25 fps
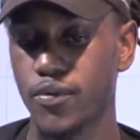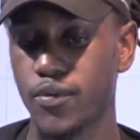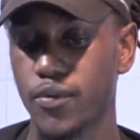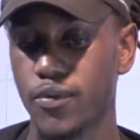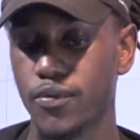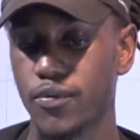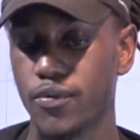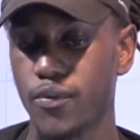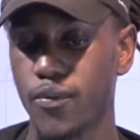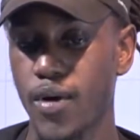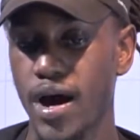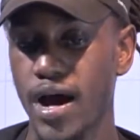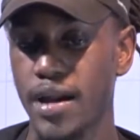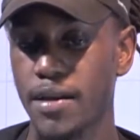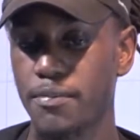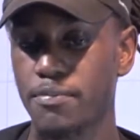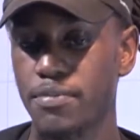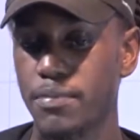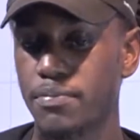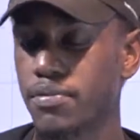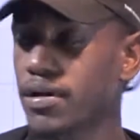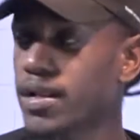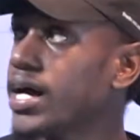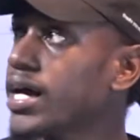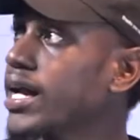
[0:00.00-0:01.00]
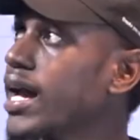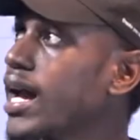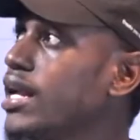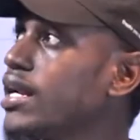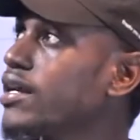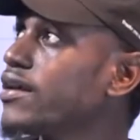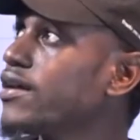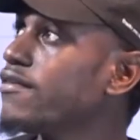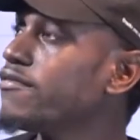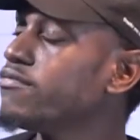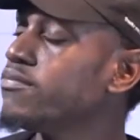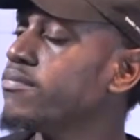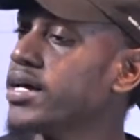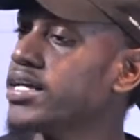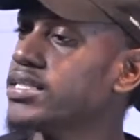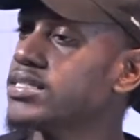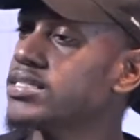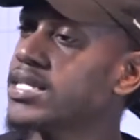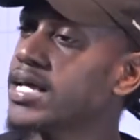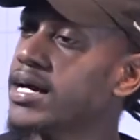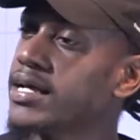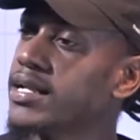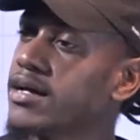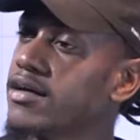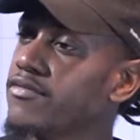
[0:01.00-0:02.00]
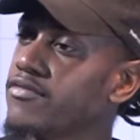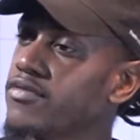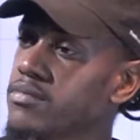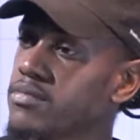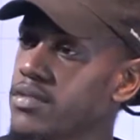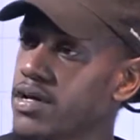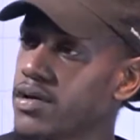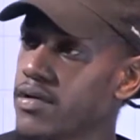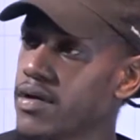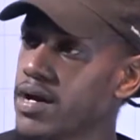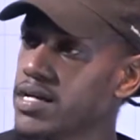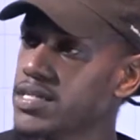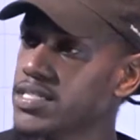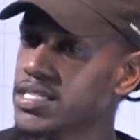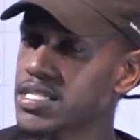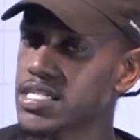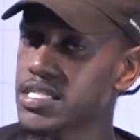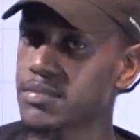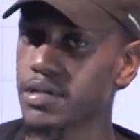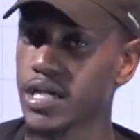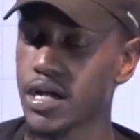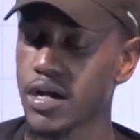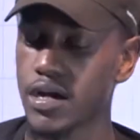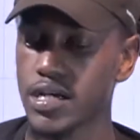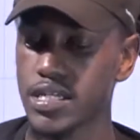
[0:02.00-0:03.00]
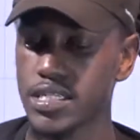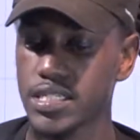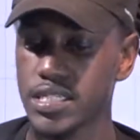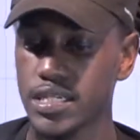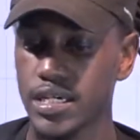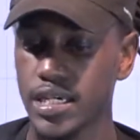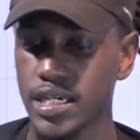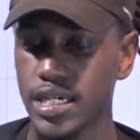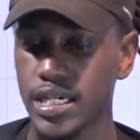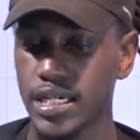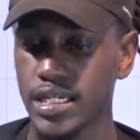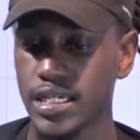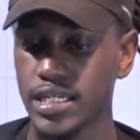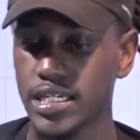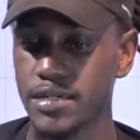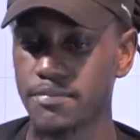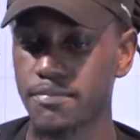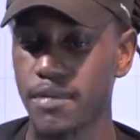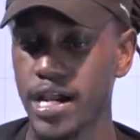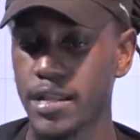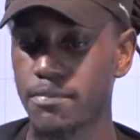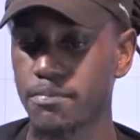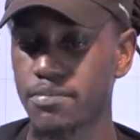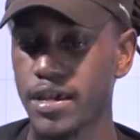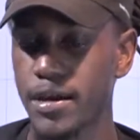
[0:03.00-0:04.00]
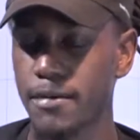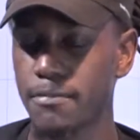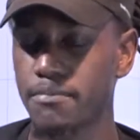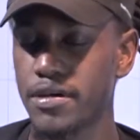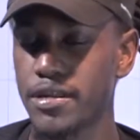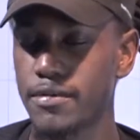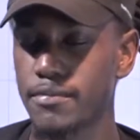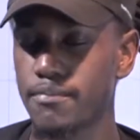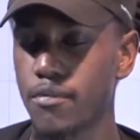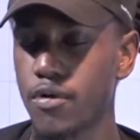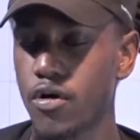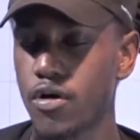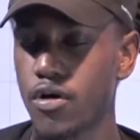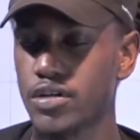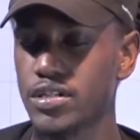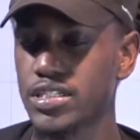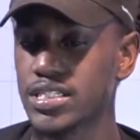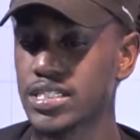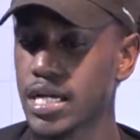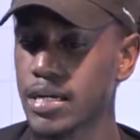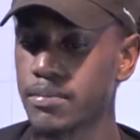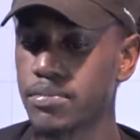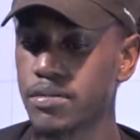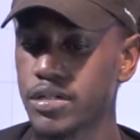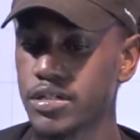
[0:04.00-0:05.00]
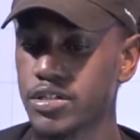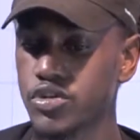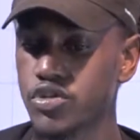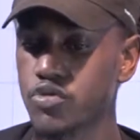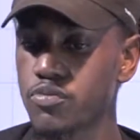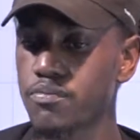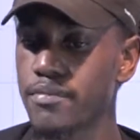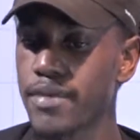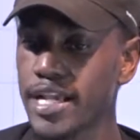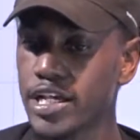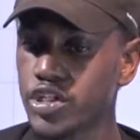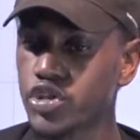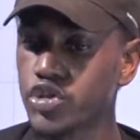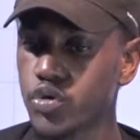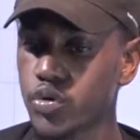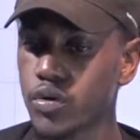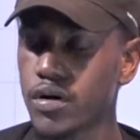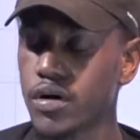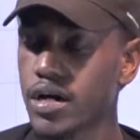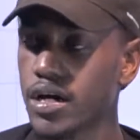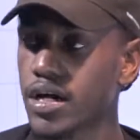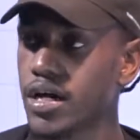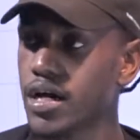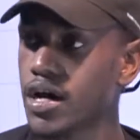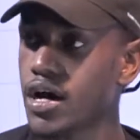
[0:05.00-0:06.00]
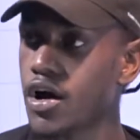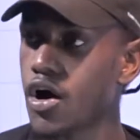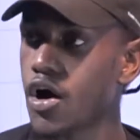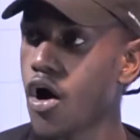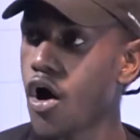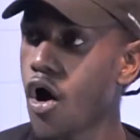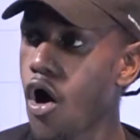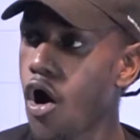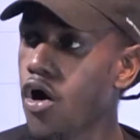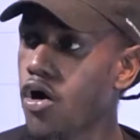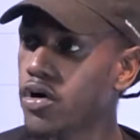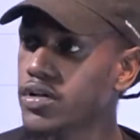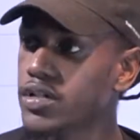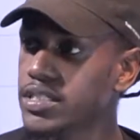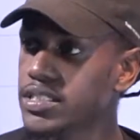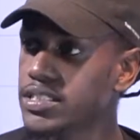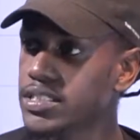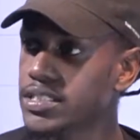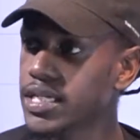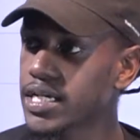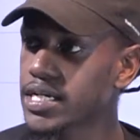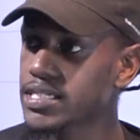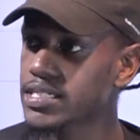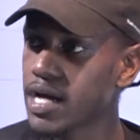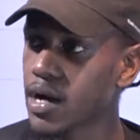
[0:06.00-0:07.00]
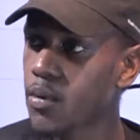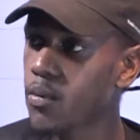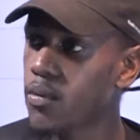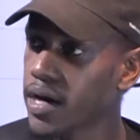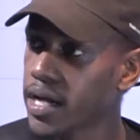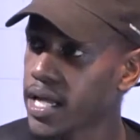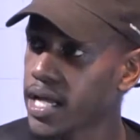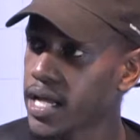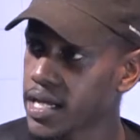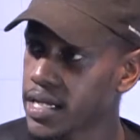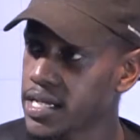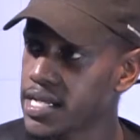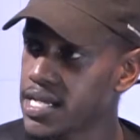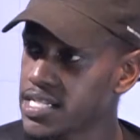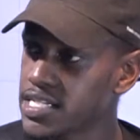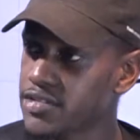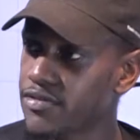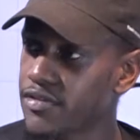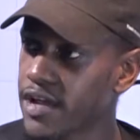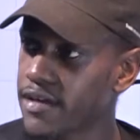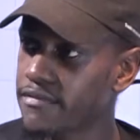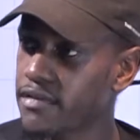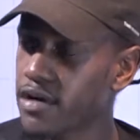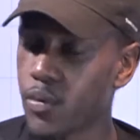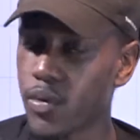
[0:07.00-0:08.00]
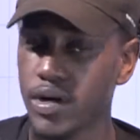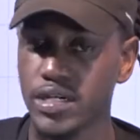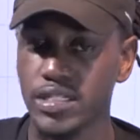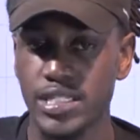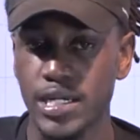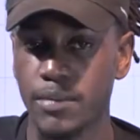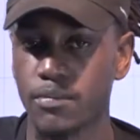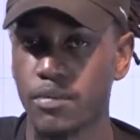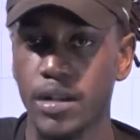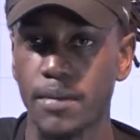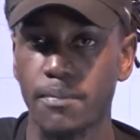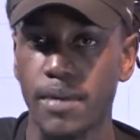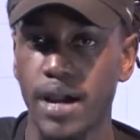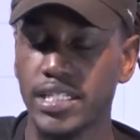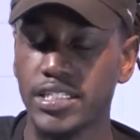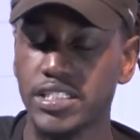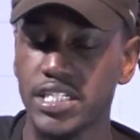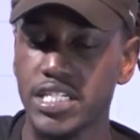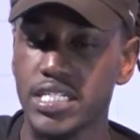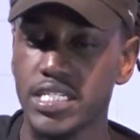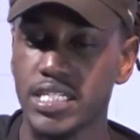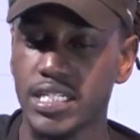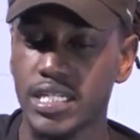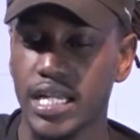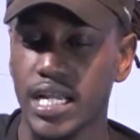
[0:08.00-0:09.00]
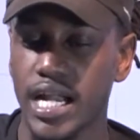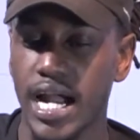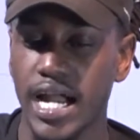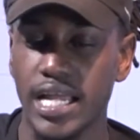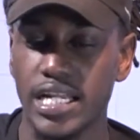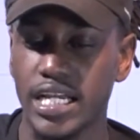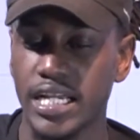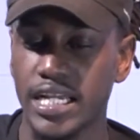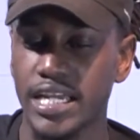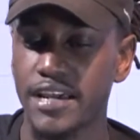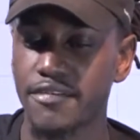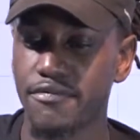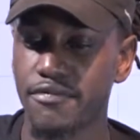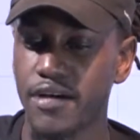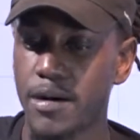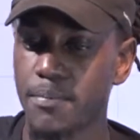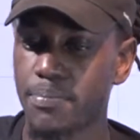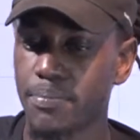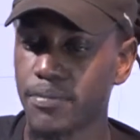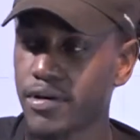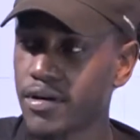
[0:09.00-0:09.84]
why people like Calligraph might stand out from the rest is because he might be a bit more stubborn to make sure all these things are working and just kind of give up.